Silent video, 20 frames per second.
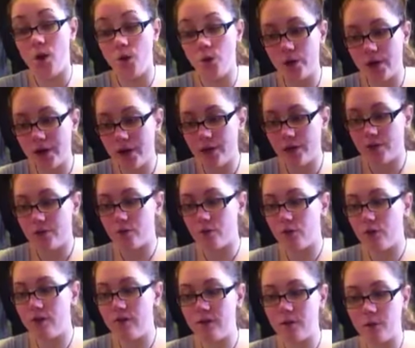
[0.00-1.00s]
looking
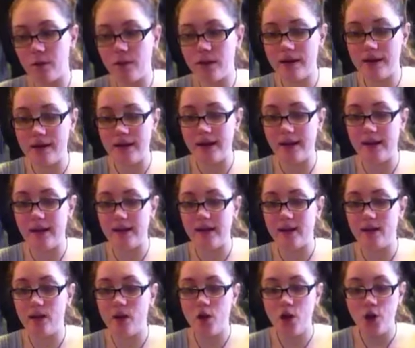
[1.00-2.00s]
through for what I
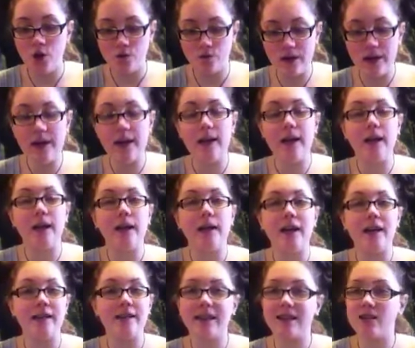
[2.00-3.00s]
need, reading
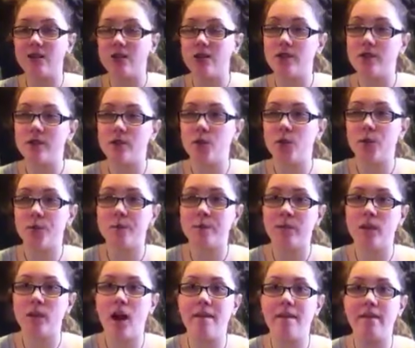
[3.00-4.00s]
it, and that's just,
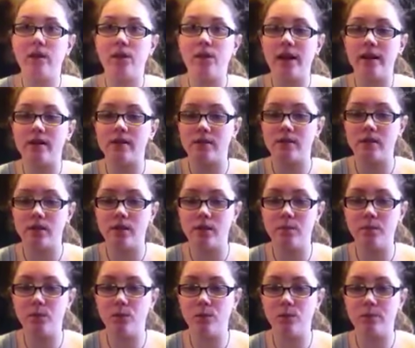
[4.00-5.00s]
I feel that's
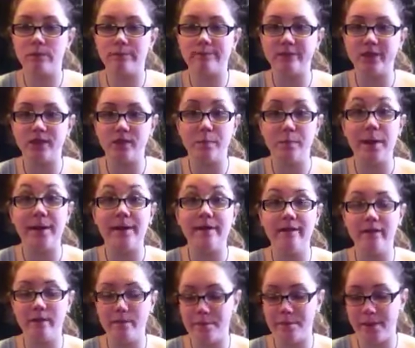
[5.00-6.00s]
just better
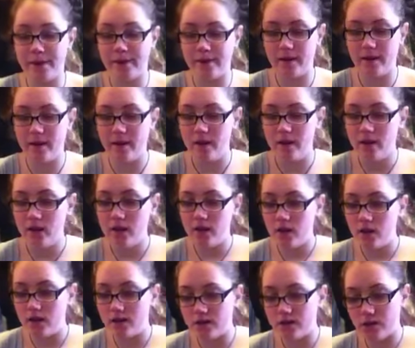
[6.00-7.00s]
for me.
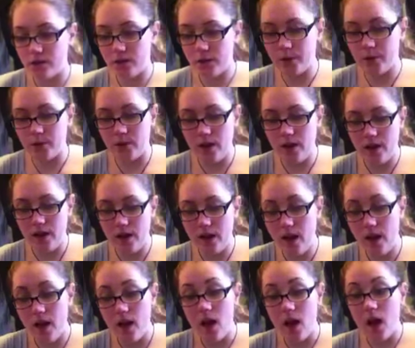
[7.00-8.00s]
So
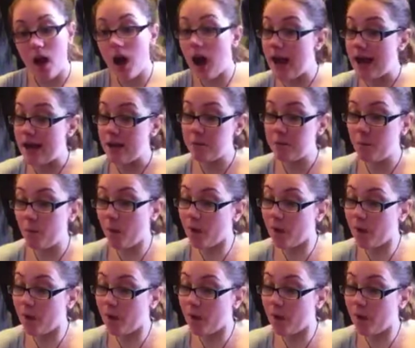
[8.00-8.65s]
I am